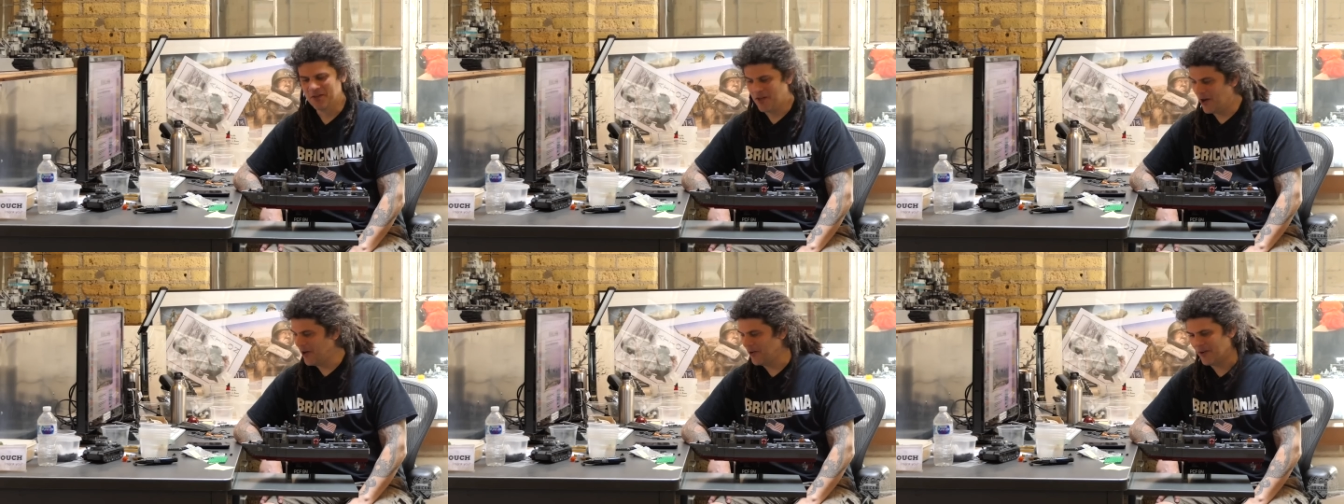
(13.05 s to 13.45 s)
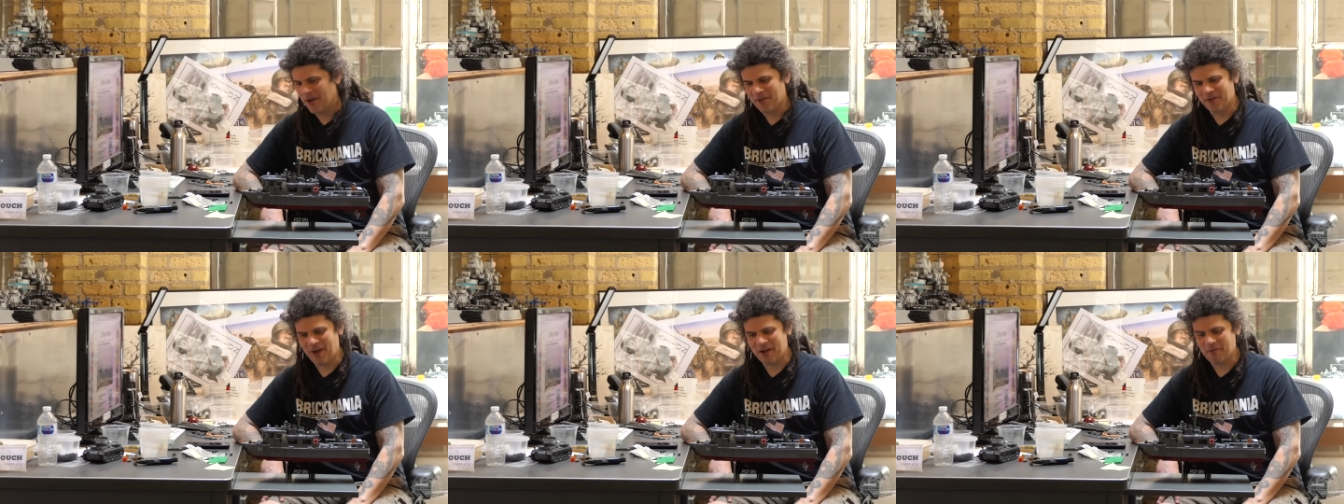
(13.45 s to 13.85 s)
No,
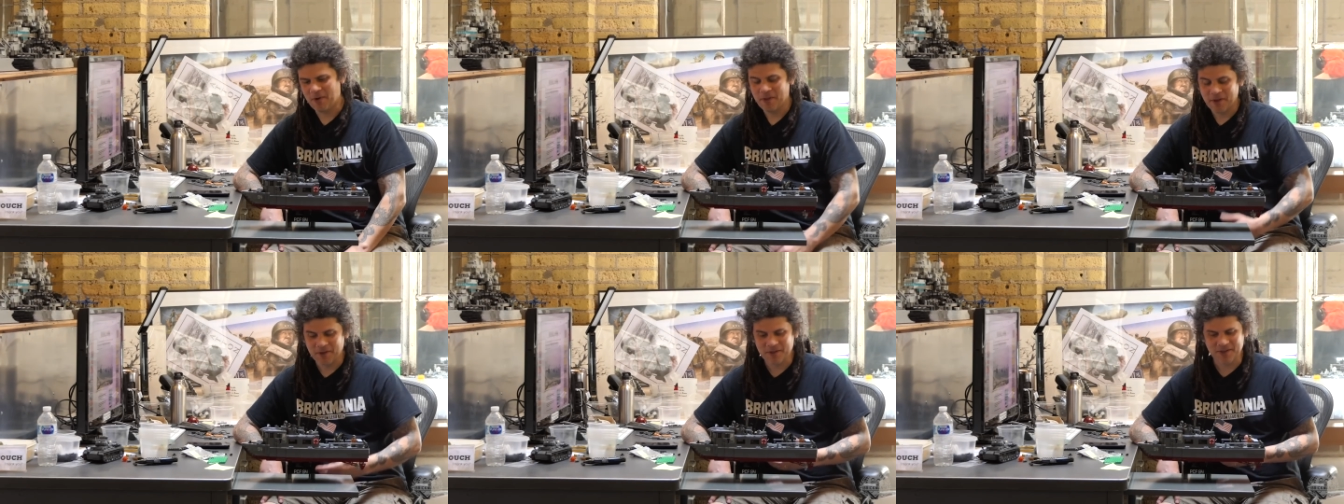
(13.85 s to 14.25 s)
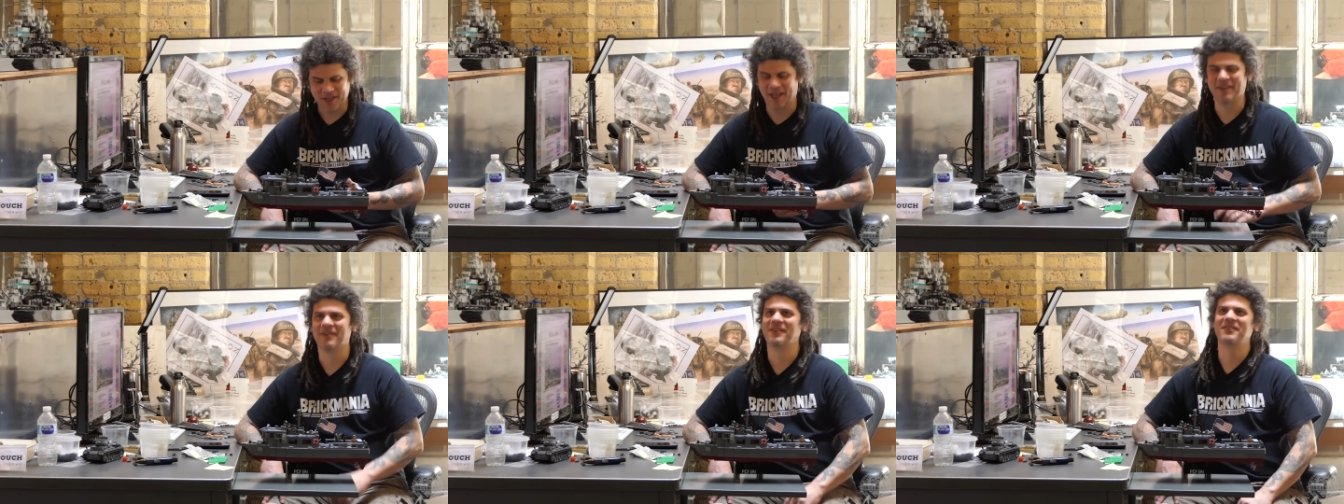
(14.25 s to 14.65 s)
no, there well there's
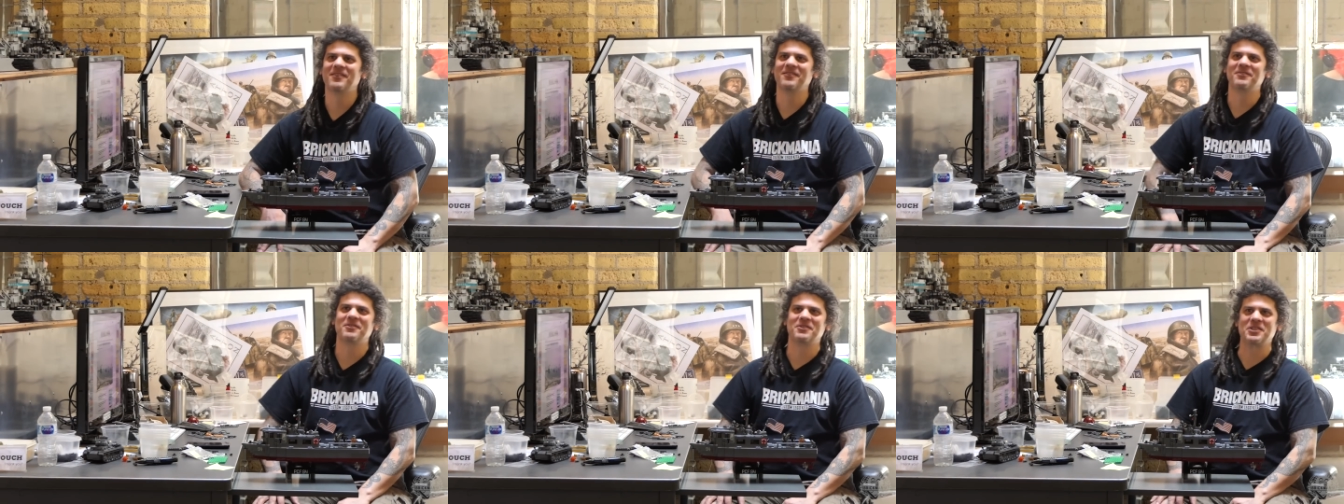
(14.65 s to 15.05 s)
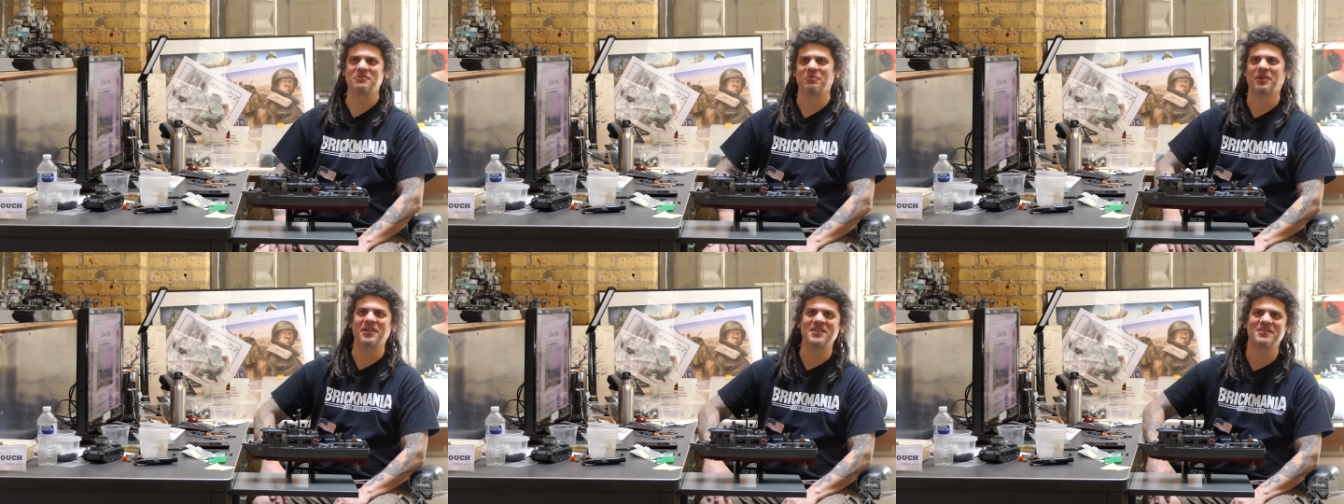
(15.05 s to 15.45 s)
yeah there, there
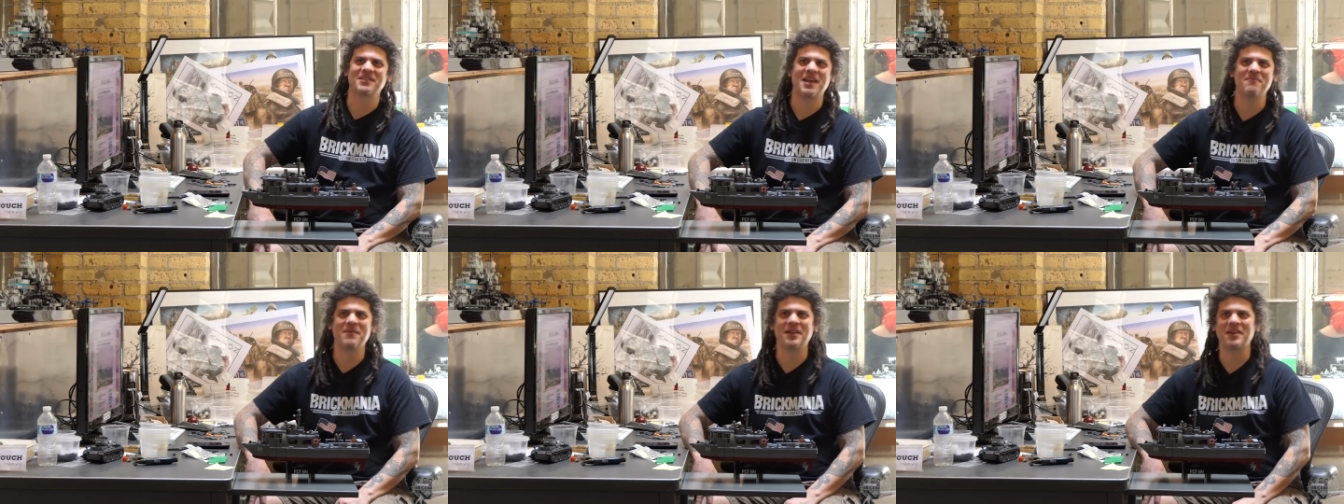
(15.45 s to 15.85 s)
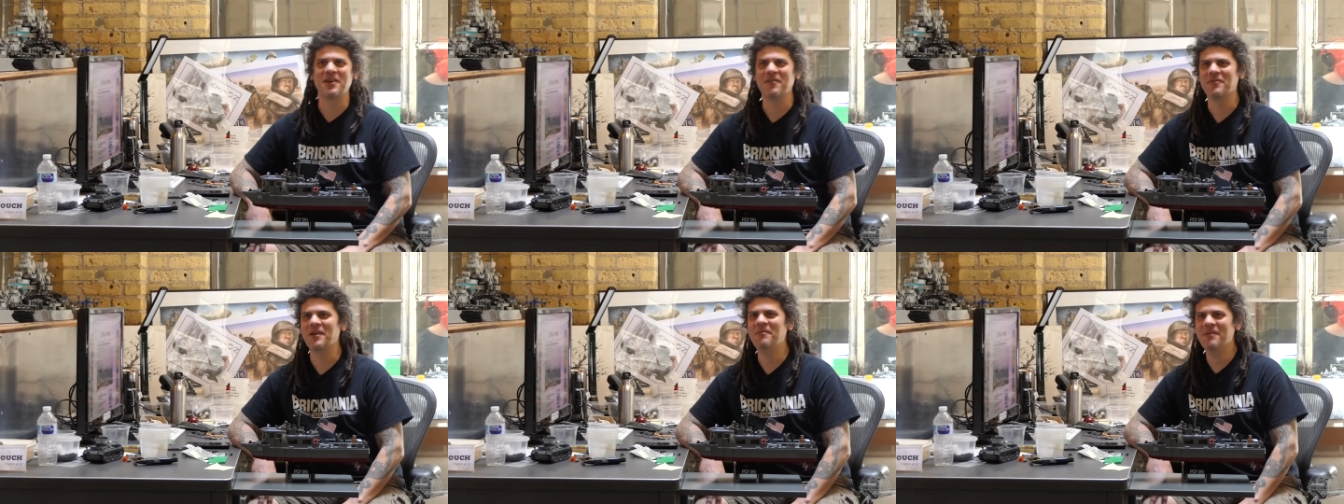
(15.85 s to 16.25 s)
just really isn't that many
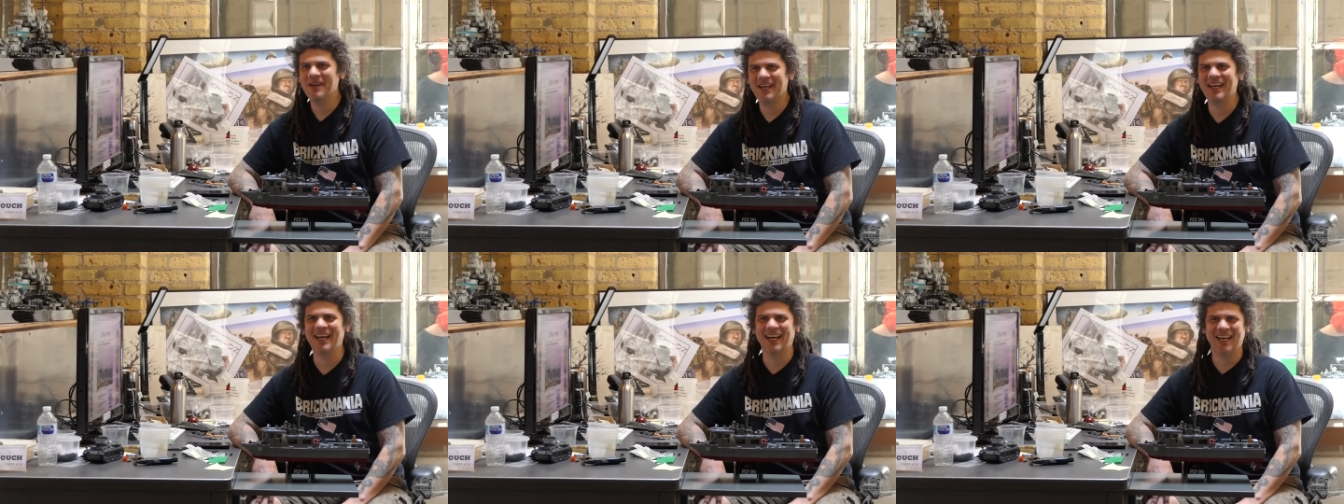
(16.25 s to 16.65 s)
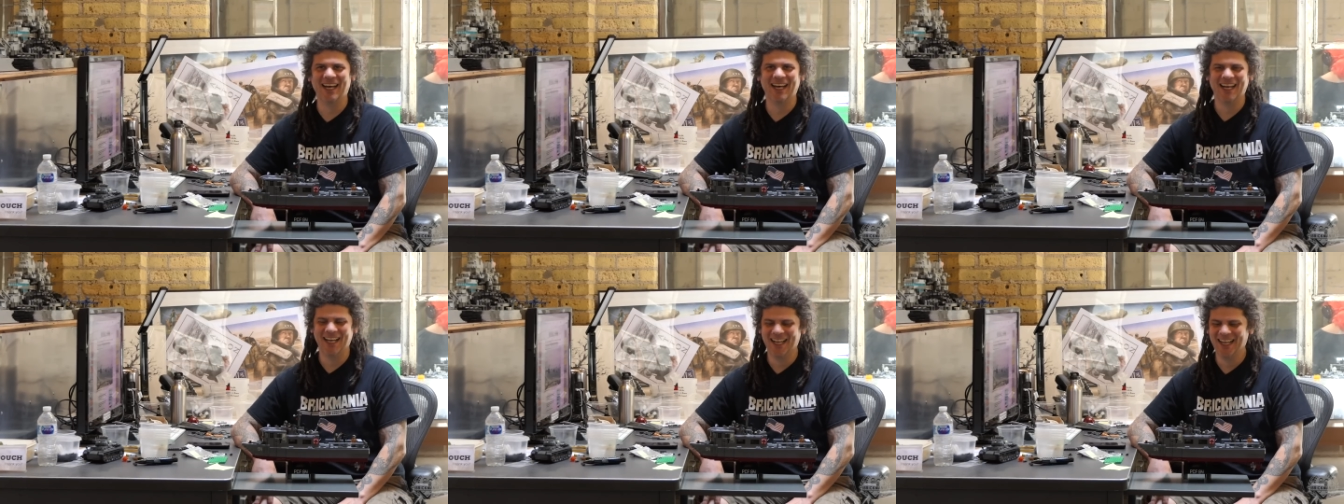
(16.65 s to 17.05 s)
of them. Mm
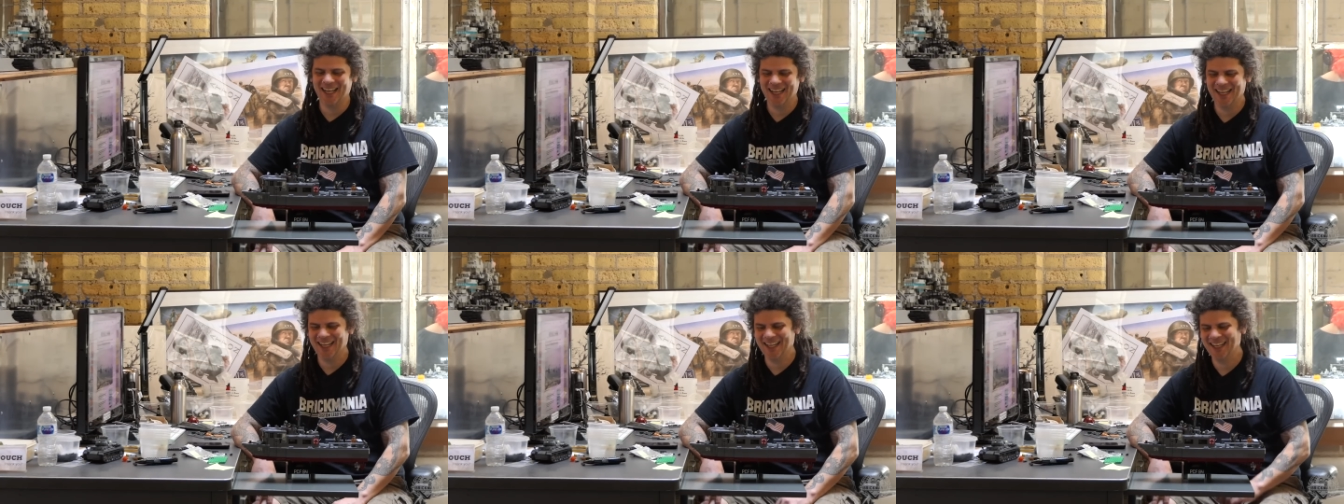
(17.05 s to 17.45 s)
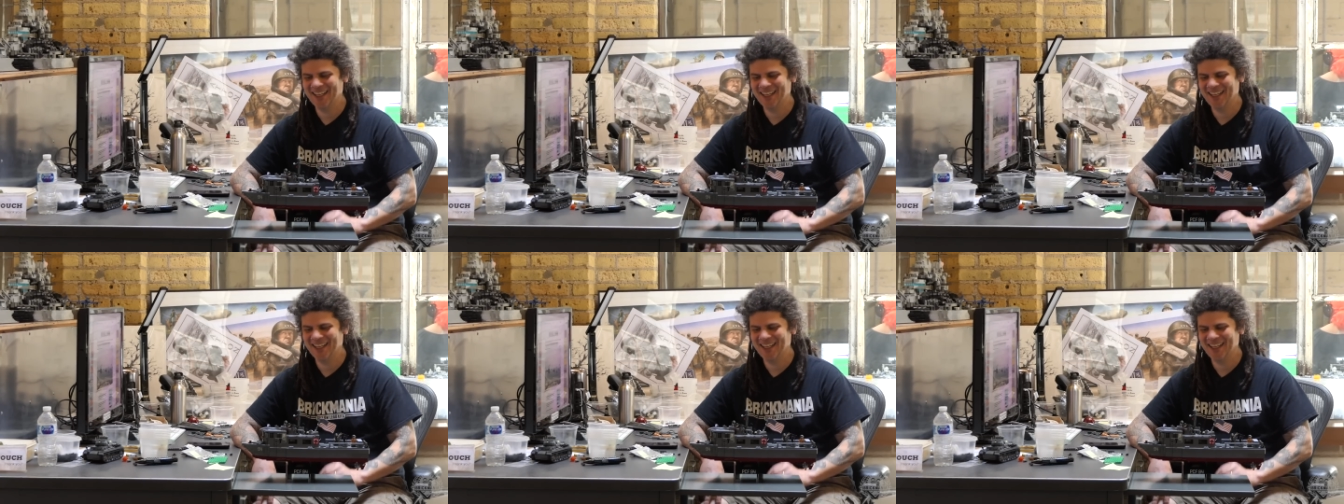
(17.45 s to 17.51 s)
-hmm.